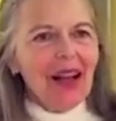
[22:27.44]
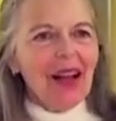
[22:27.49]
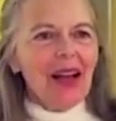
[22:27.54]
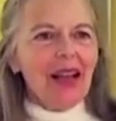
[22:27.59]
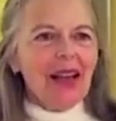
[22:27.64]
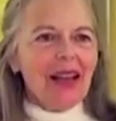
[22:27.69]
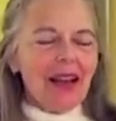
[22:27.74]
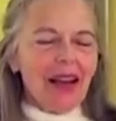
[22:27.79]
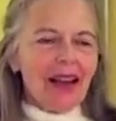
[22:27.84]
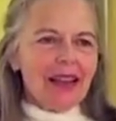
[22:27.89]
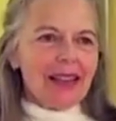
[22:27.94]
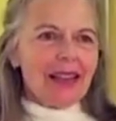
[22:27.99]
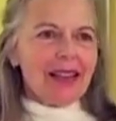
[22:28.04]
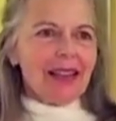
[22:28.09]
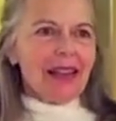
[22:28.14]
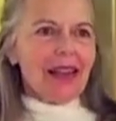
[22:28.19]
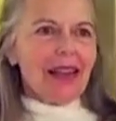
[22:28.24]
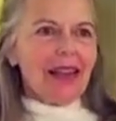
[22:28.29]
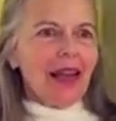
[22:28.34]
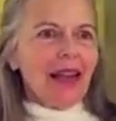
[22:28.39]
I
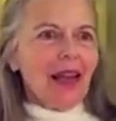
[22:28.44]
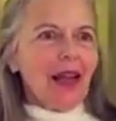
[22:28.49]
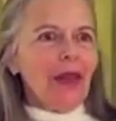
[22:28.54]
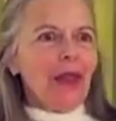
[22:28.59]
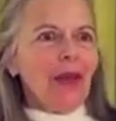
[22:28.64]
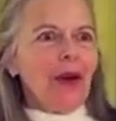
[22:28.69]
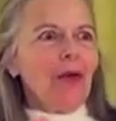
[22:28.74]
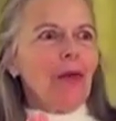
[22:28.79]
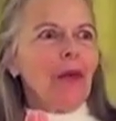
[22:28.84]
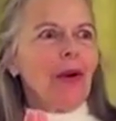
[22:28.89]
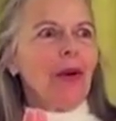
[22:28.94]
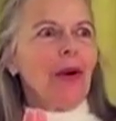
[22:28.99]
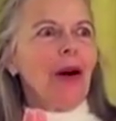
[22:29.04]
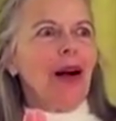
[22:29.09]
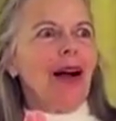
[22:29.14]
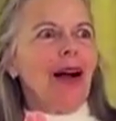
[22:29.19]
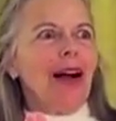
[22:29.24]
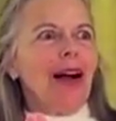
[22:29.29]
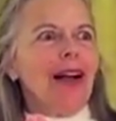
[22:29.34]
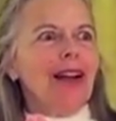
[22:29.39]
see another
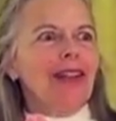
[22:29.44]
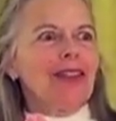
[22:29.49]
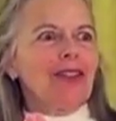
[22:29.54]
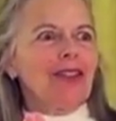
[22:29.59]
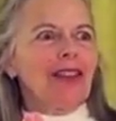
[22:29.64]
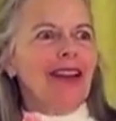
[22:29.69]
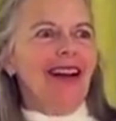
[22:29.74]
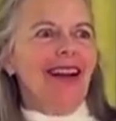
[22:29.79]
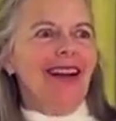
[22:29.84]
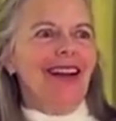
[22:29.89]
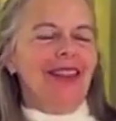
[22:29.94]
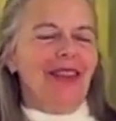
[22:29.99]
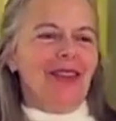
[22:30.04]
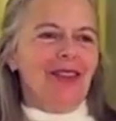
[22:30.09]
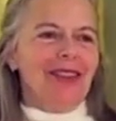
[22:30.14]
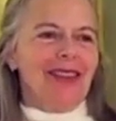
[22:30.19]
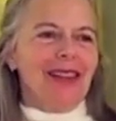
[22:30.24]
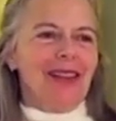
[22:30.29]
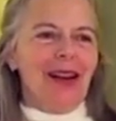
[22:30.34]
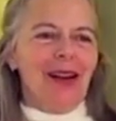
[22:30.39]
mirage.
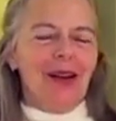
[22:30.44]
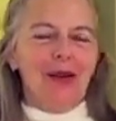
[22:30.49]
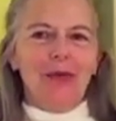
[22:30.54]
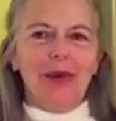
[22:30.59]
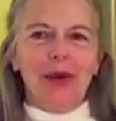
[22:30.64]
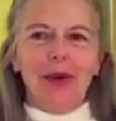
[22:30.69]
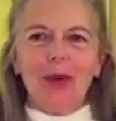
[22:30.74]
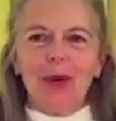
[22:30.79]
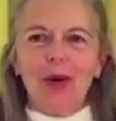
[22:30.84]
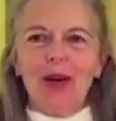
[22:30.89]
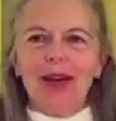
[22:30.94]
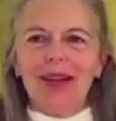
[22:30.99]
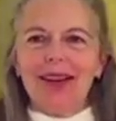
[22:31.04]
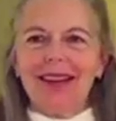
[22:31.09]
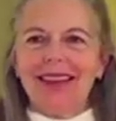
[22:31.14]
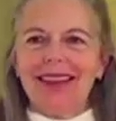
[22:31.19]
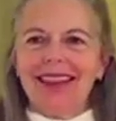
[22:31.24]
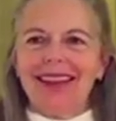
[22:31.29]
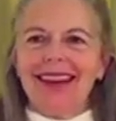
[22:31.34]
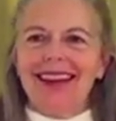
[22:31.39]
There's got to be
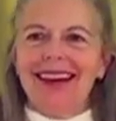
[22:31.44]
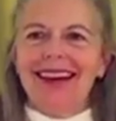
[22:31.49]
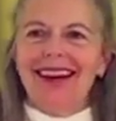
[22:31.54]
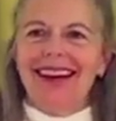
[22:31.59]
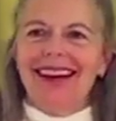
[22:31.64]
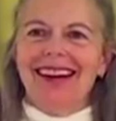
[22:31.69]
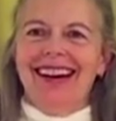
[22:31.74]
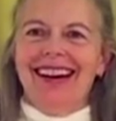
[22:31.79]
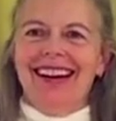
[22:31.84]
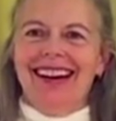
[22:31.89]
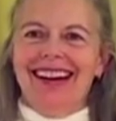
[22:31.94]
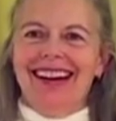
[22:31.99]
water there.